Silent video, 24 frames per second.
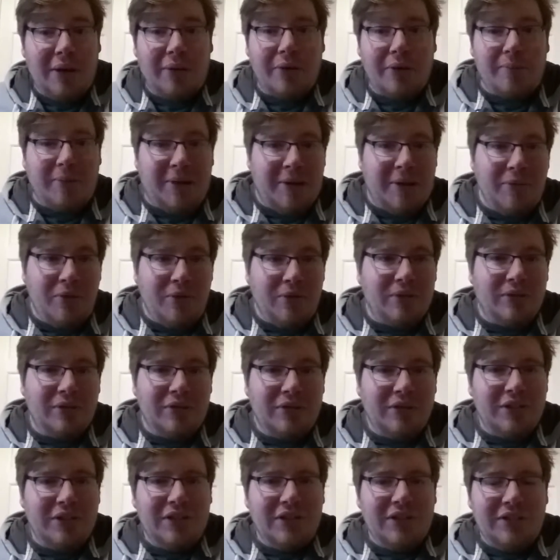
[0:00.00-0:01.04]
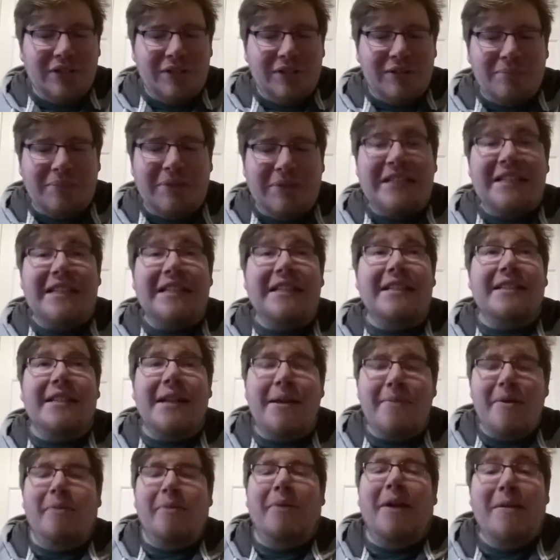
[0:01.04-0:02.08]
I want to play more. Please
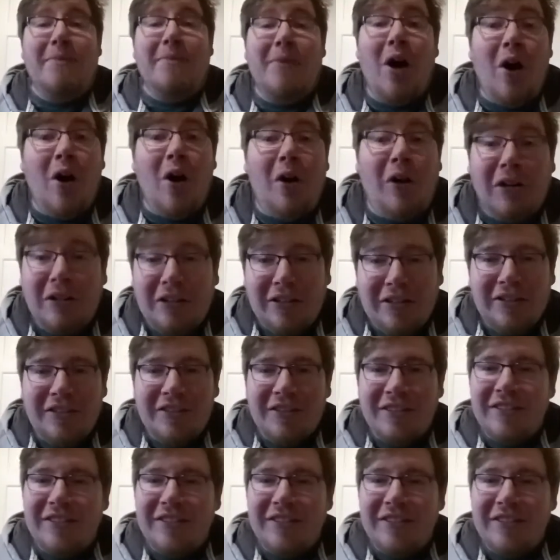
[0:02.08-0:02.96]
let me play more.